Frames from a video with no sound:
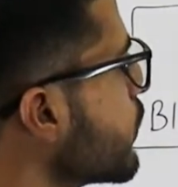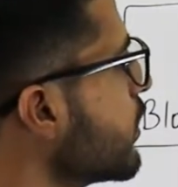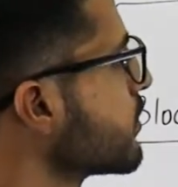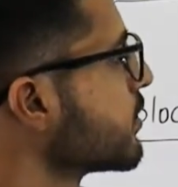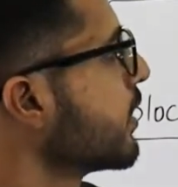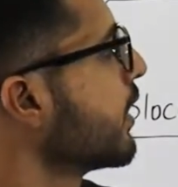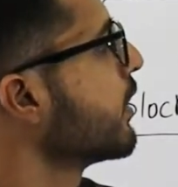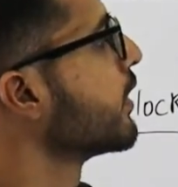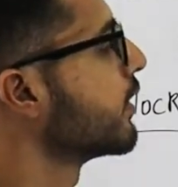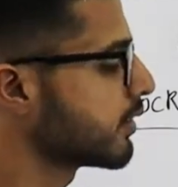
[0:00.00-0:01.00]
words
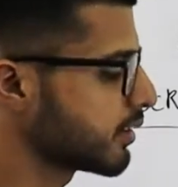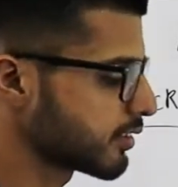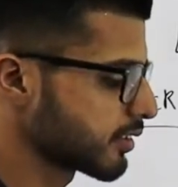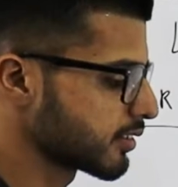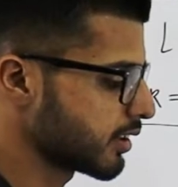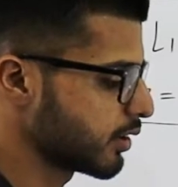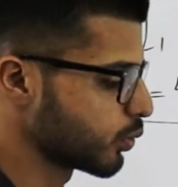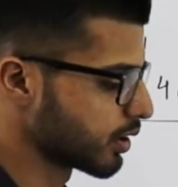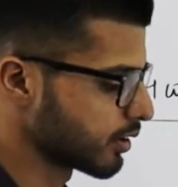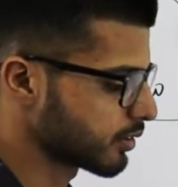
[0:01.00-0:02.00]
and here it's
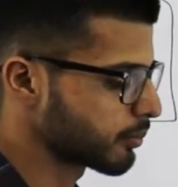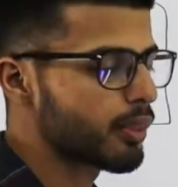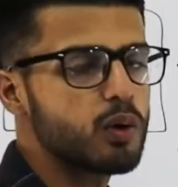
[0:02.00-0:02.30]
16 words.